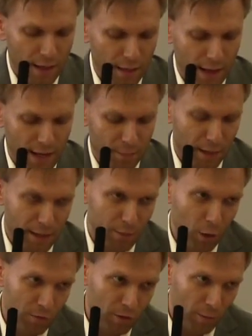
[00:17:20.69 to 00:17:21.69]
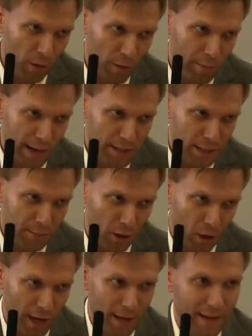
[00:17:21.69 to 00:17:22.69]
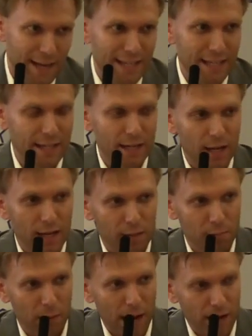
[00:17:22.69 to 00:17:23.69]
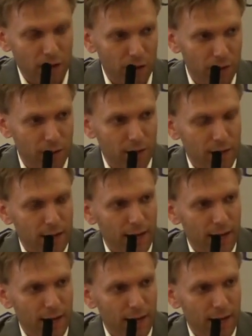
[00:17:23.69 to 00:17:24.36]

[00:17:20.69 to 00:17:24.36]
that he played both football and basketball, and that he admired